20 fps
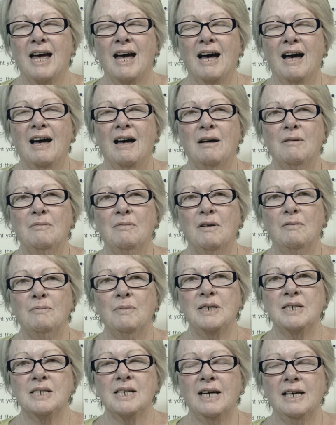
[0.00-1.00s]
I've
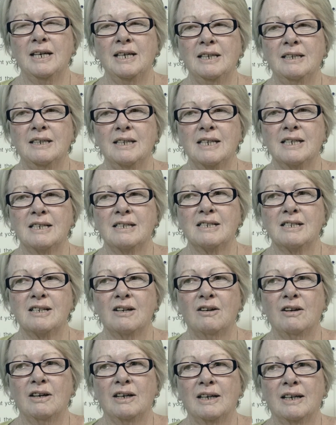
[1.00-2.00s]
been taking things
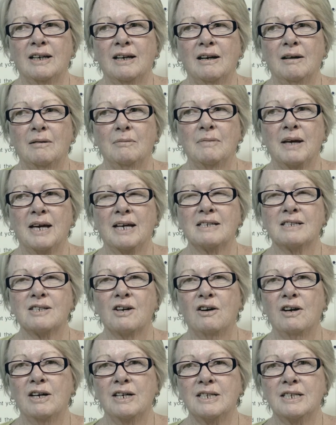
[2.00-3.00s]
like
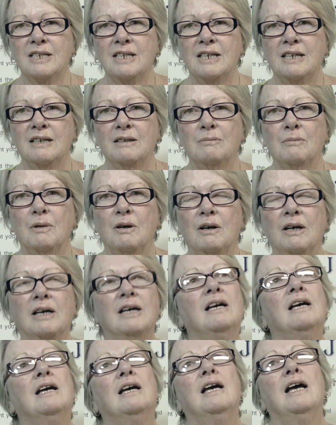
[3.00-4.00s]
anxiety and my
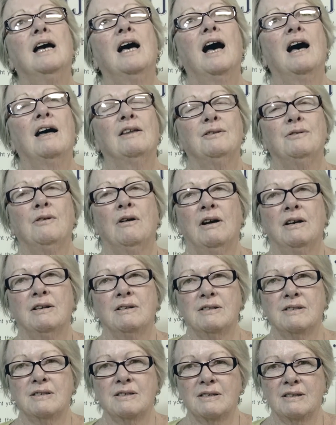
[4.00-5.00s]

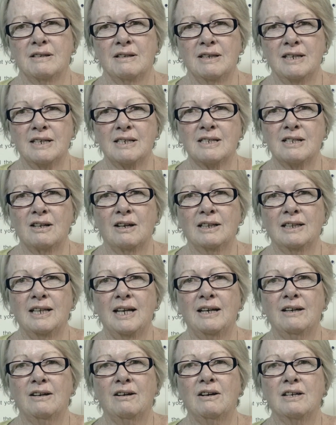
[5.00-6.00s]
arthritis and things like that.